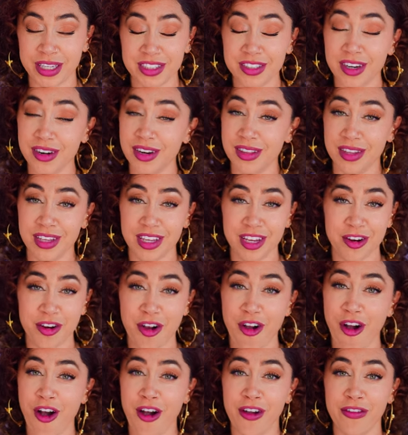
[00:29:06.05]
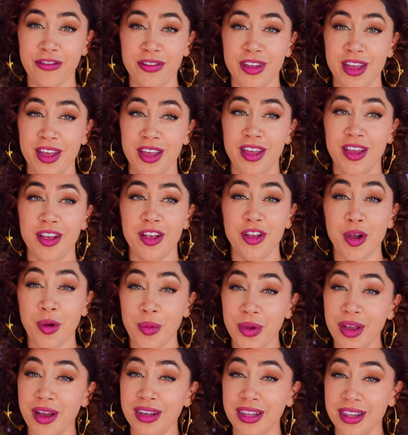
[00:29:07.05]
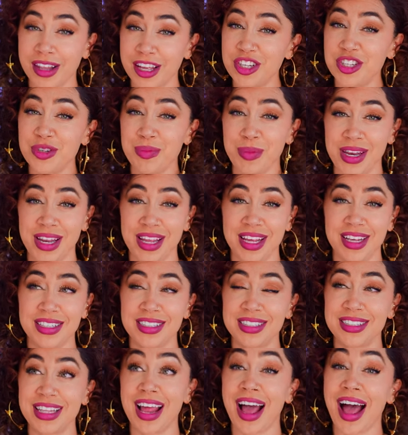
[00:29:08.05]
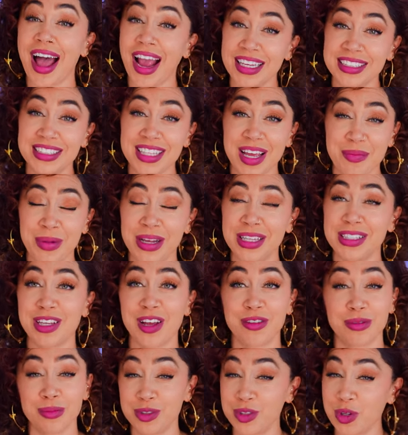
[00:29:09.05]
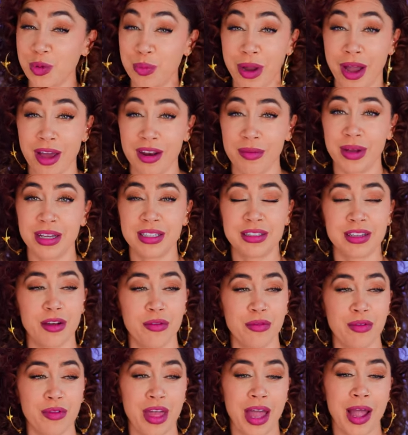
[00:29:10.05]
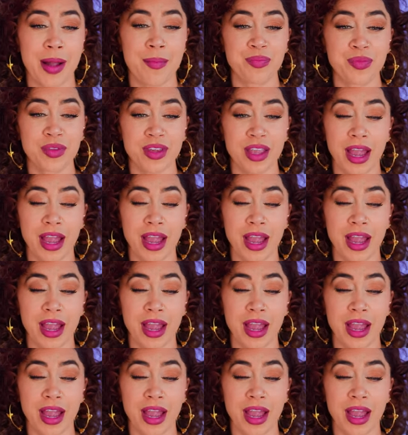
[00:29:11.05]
I started the year off going on lunch meetings that I set myself. I'm so proud of myself for that.